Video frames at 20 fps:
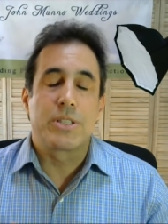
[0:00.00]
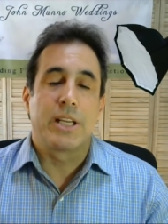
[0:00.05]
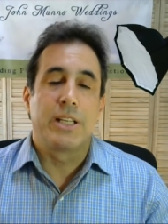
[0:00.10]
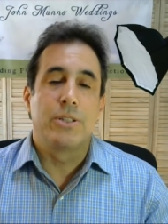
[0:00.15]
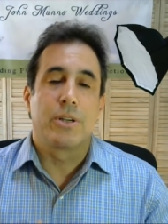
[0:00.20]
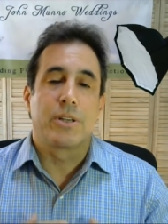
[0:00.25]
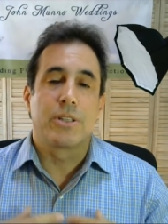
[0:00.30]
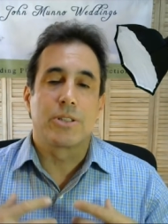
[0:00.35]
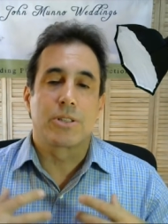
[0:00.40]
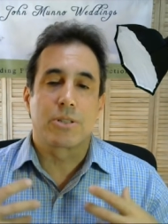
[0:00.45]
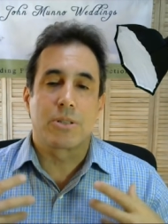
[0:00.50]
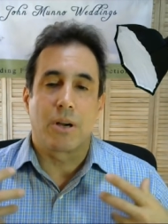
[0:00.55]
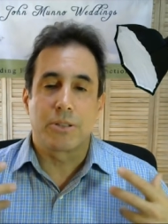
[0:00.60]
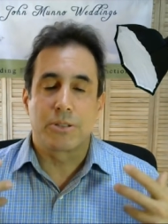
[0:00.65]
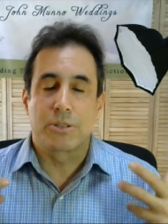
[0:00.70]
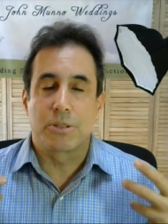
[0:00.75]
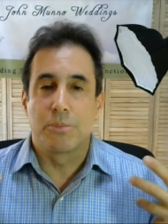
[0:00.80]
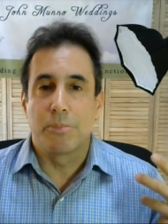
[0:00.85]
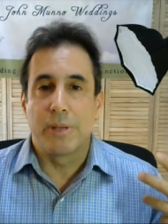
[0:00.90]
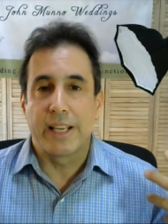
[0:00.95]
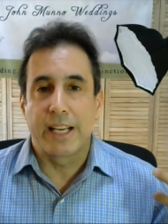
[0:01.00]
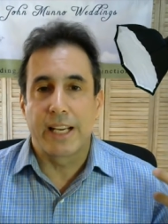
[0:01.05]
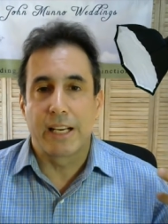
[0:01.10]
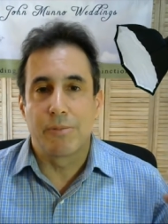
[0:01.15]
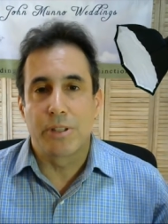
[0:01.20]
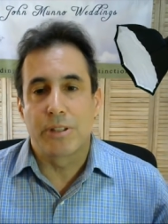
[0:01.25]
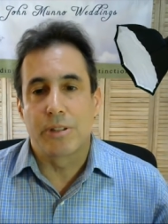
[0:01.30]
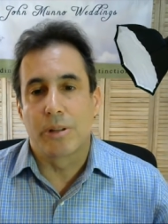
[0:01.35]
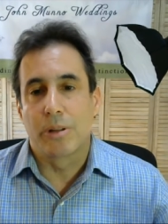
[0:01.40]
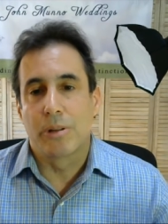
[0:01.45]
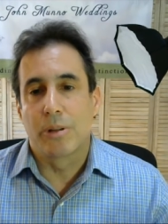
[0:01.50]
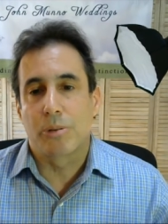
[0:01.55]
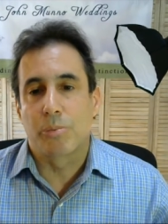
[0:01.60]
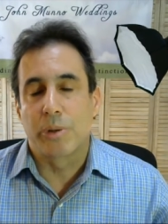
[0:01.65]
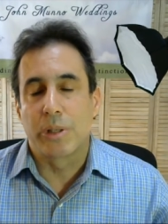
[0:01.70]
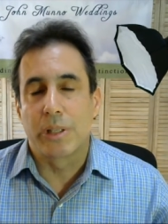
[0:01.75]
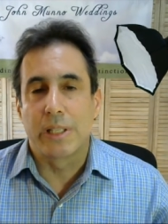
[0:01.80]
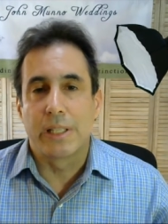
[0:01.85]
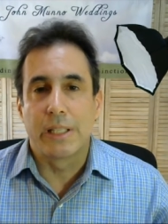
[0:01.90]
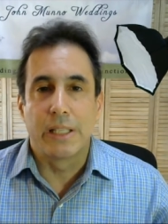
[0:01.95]
and you can start to make everything look
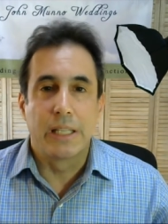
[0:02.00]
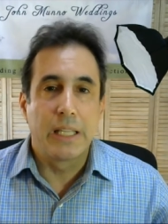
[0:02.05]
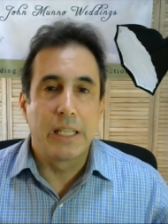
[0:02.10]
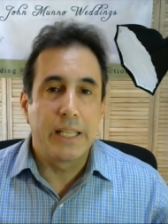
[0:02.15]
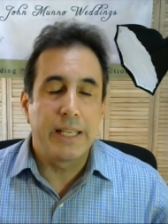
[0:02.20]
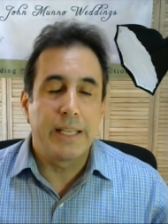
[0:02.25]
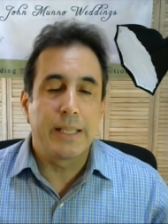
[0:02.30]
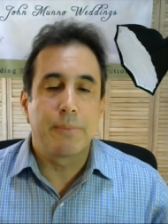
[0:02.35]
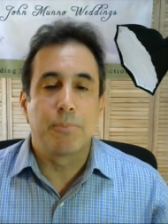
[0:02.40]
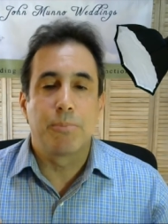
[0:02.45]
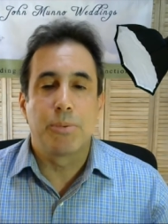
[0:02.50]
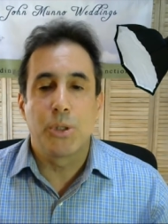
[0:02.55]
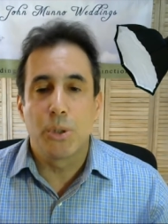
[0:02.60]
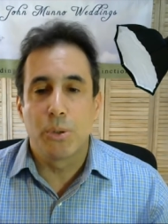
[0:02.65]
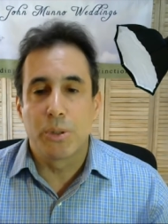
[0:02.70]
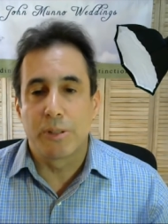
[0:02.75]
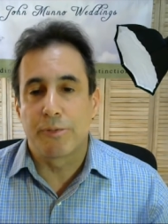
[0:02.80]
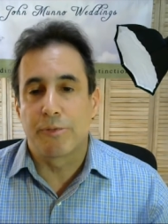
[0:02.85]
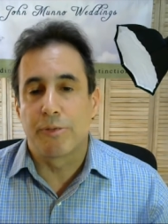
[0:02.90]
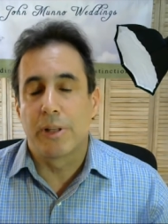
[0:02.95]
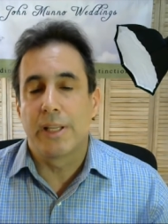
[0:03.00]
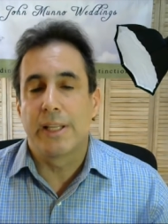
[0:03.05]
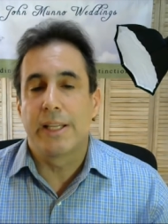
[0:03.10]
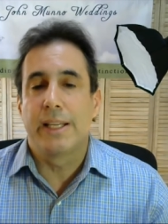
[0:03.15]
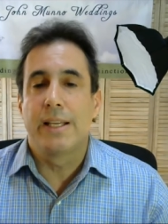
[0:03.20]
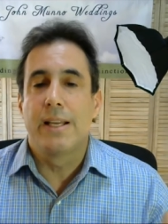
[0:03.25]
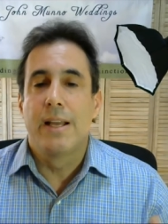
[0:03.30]
really lit beautifully.